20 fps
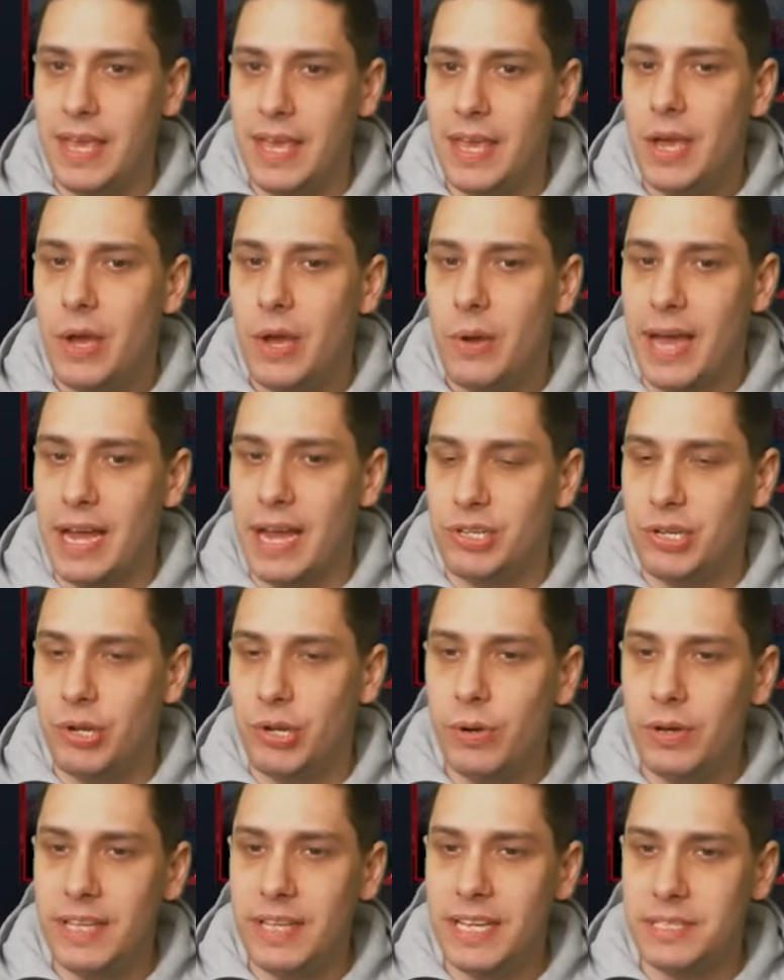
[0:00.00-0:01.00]
We got two
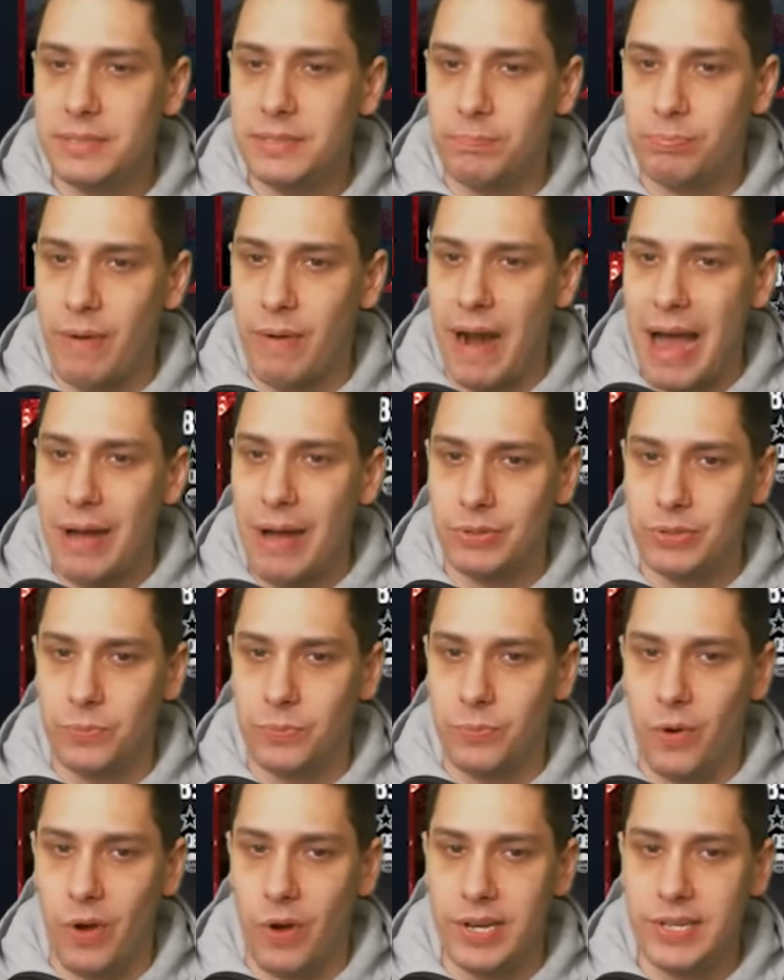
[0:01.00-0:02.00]
of these Browns
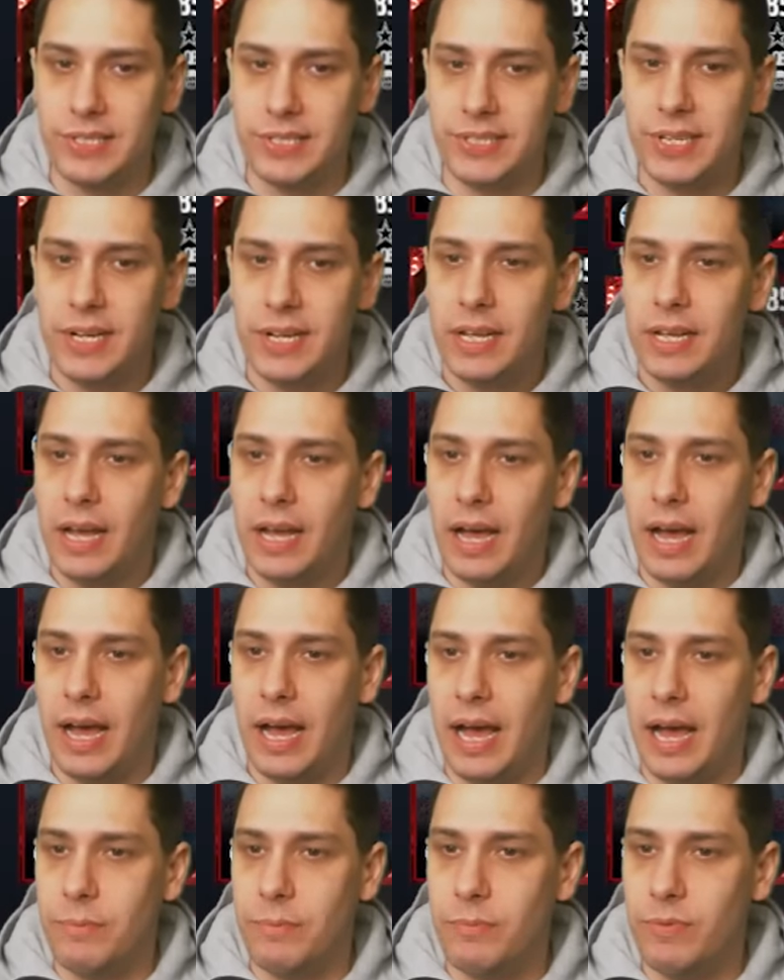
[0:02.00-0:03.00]
ones,
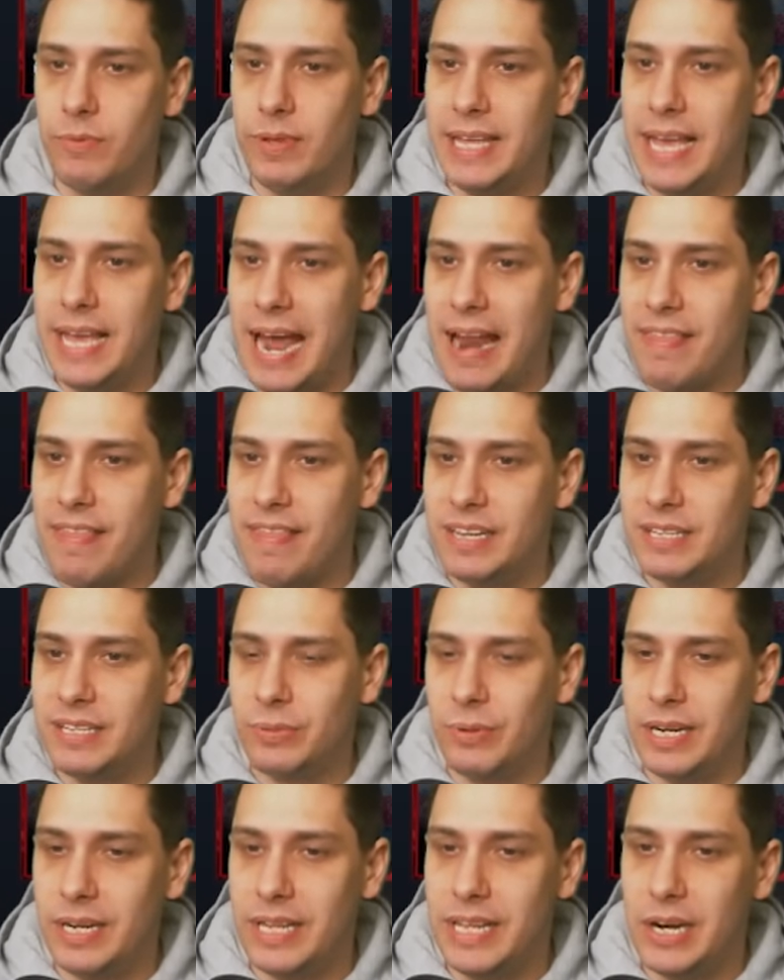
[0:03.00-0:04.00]
um, we got this
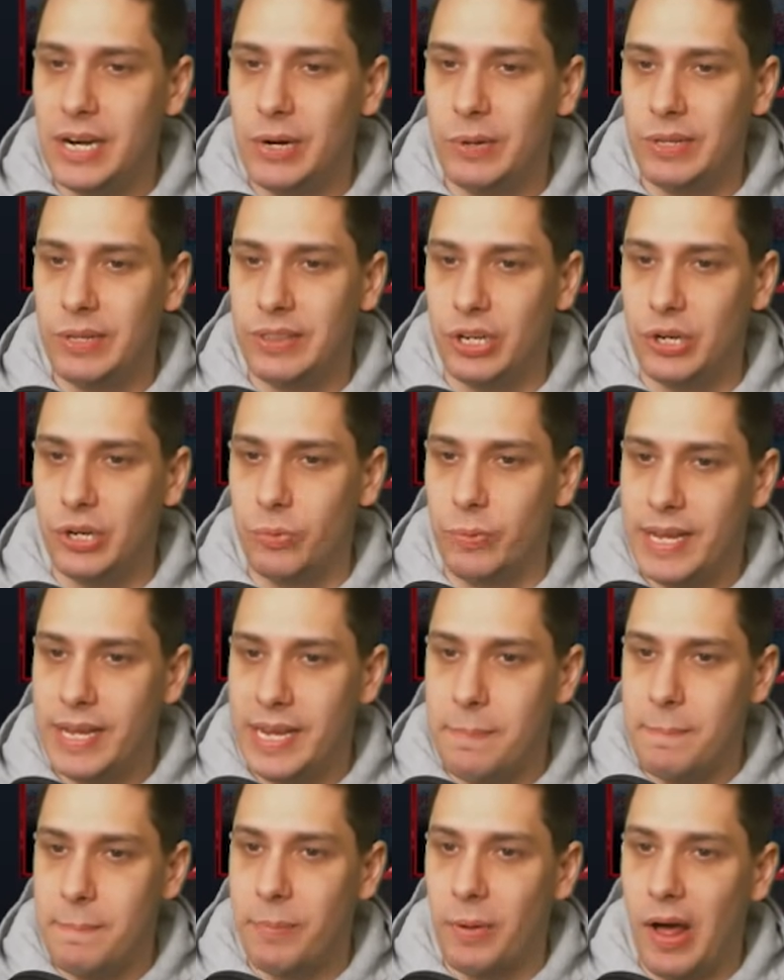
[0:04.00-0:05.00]
one here with the
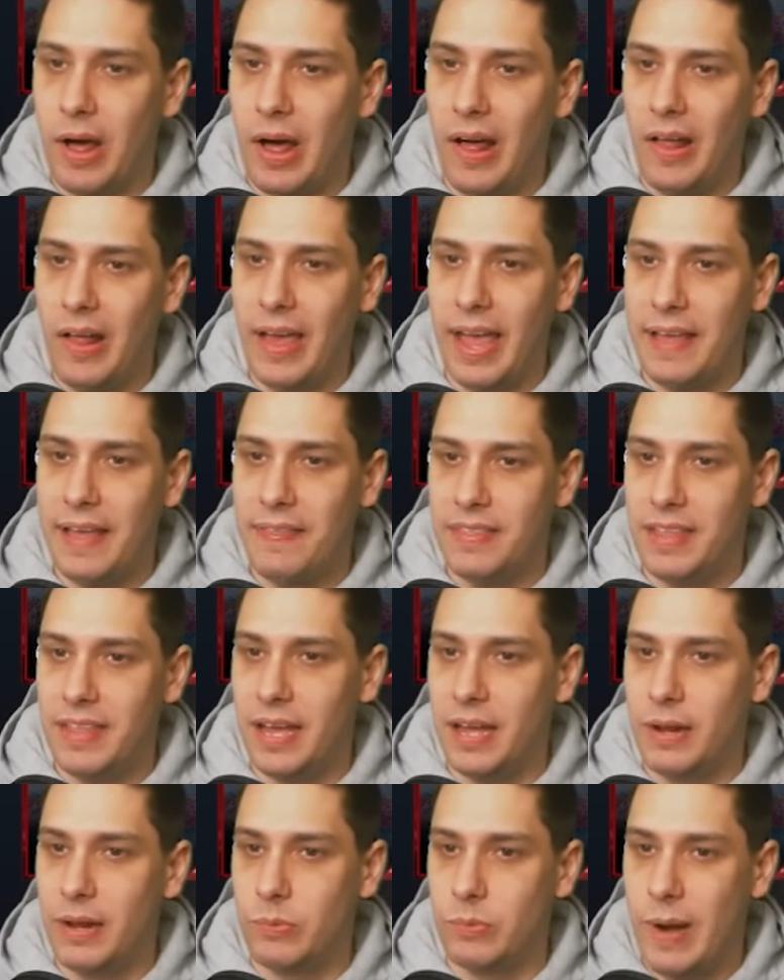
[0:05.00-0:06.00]
green ball and
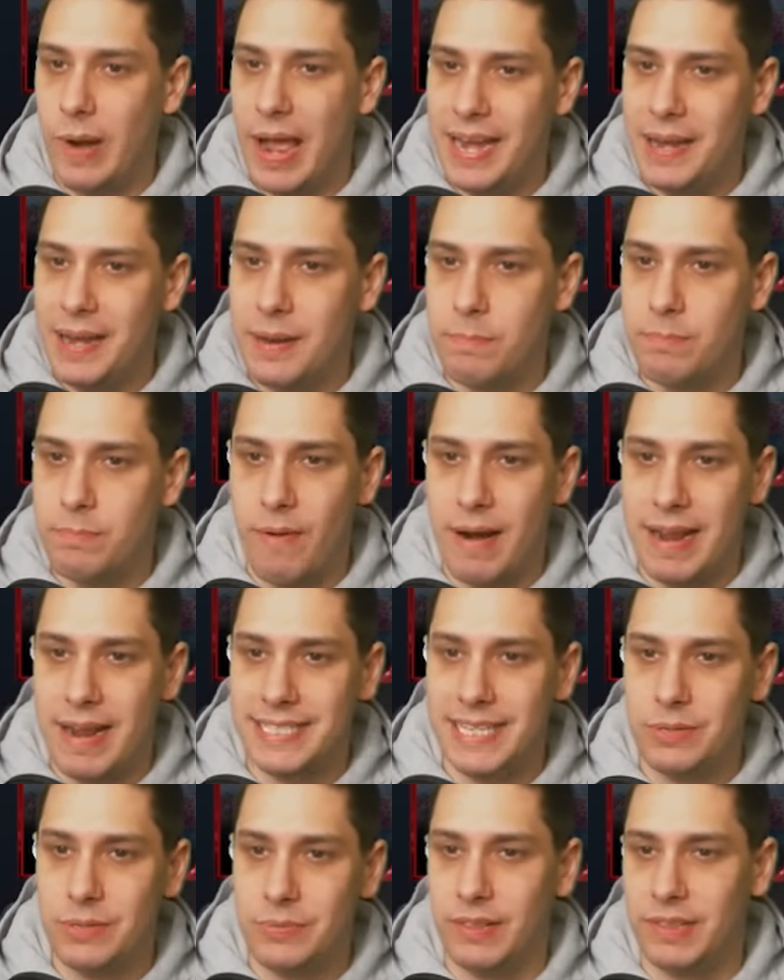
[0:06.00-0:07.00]
the red
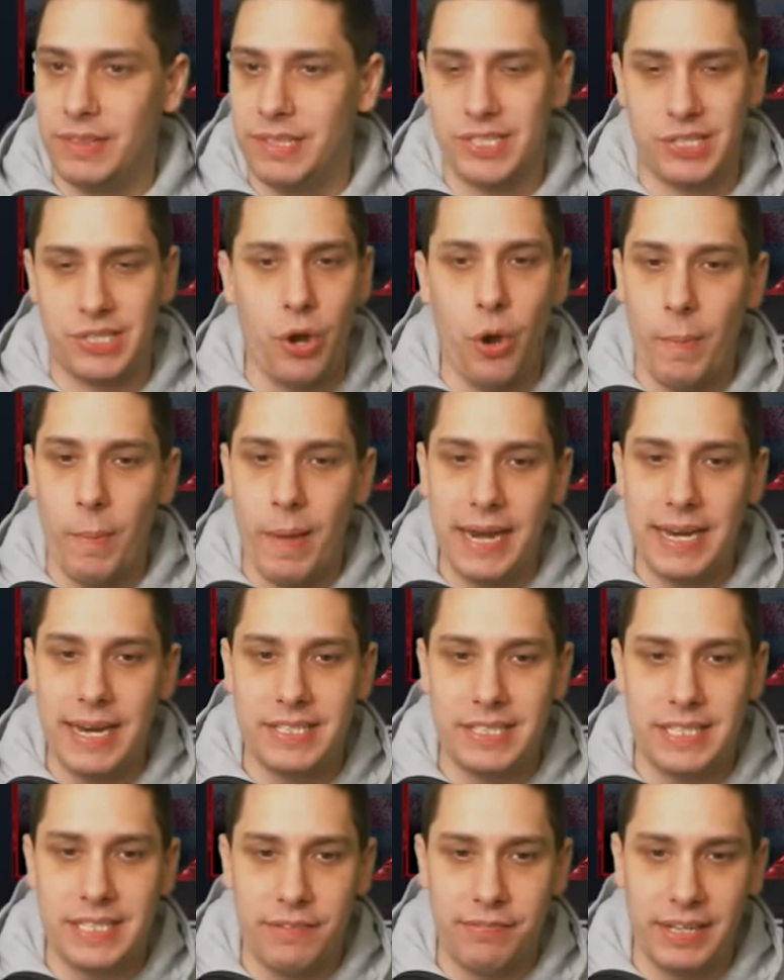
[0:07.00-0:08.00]
present with snowmen and
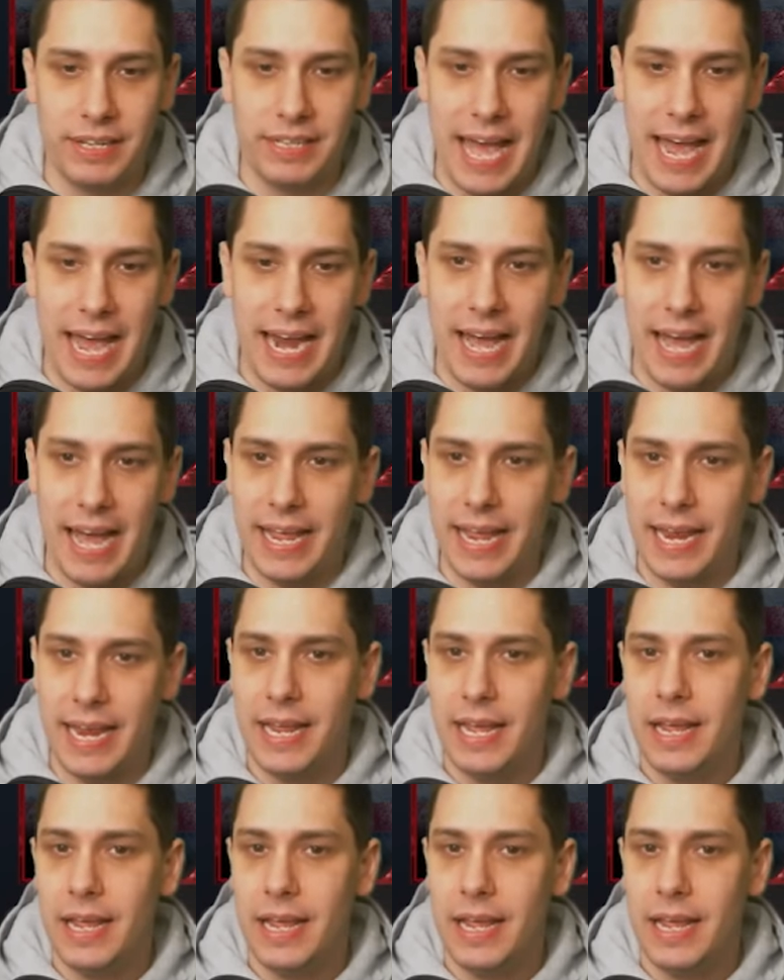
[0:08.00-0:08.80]
stuff like that on it.